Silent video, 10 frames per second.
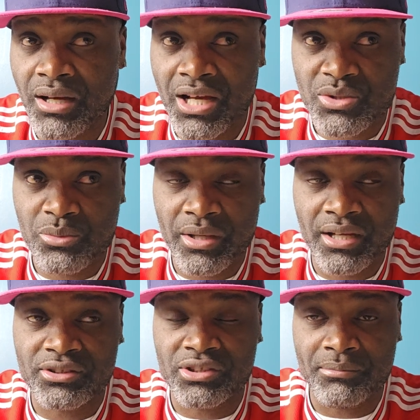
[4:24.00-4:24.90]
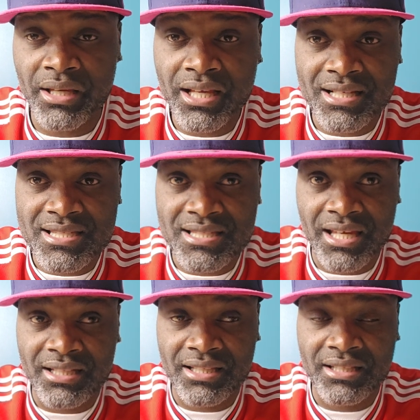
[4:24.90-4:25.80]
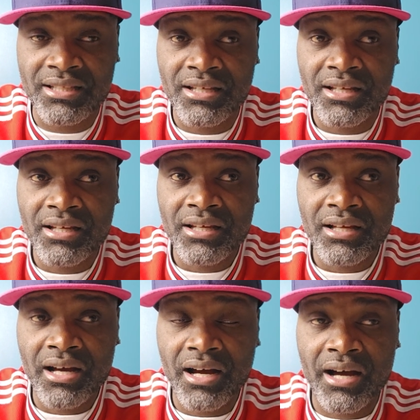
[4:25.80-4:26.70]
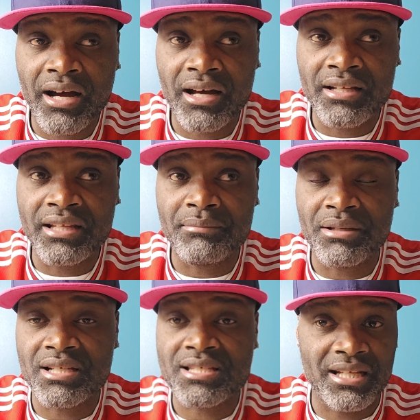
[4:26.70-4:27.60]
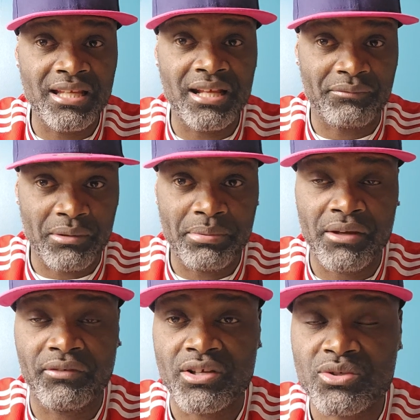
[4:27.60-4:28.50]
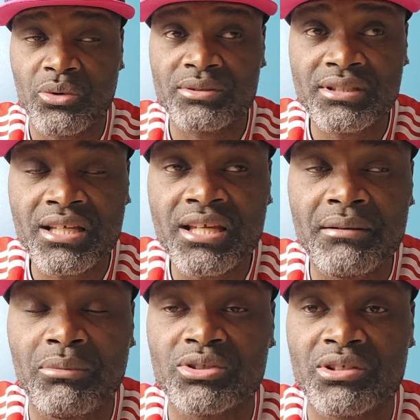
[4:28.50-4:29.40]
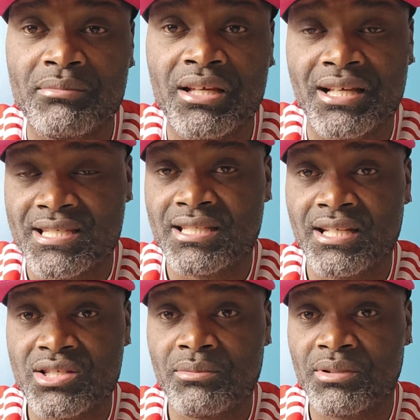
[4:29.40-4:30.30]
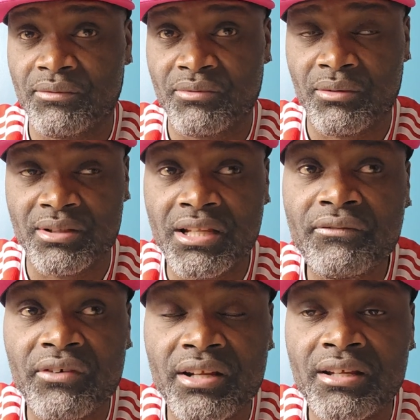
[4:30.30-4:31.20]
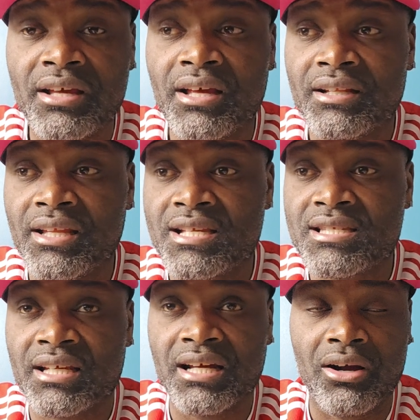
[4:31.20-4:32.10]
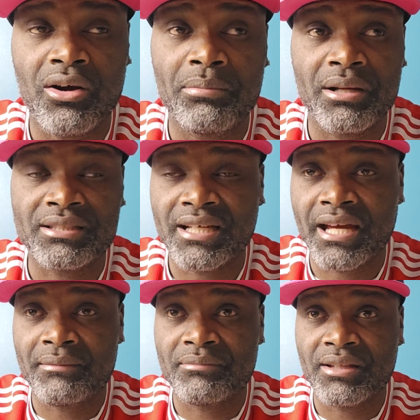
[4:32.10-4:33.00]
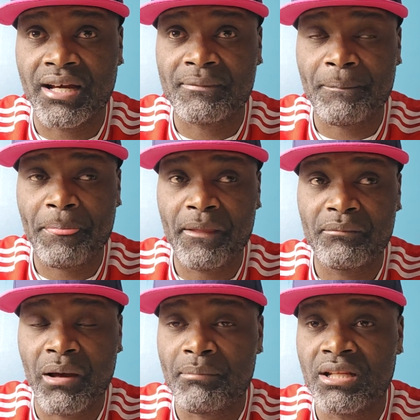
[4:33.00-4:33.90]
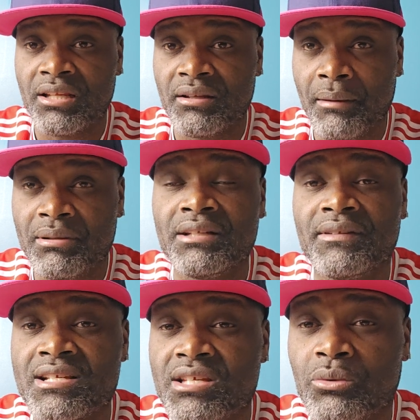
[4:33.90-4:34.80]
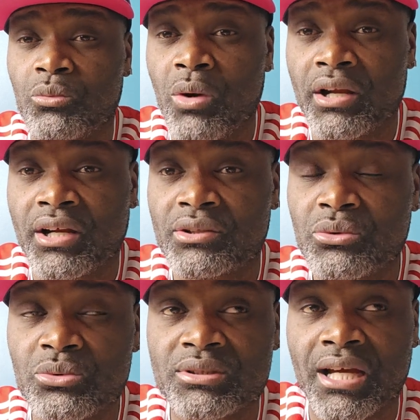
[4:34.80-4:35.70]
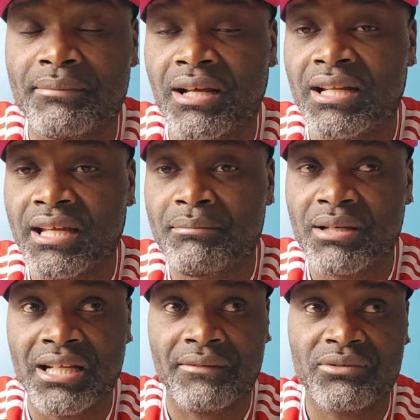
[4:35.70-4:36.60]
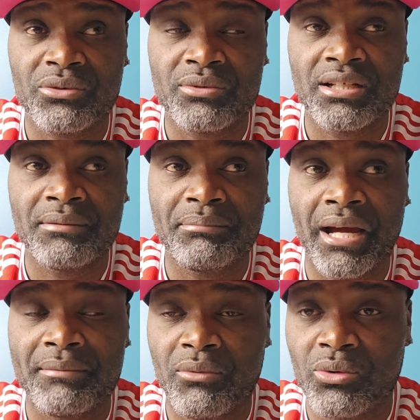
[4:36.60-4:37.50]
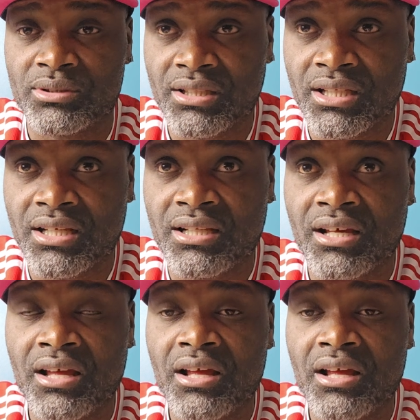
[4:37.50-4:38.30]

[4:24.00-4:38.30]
as where Jamaica stated, Liam Bailey said he have to pay for his own ticket, but Jamaica stated something very different. They said a couple of times that, I believe they said one or two times that Liam Bailey have to really buy his own ticket.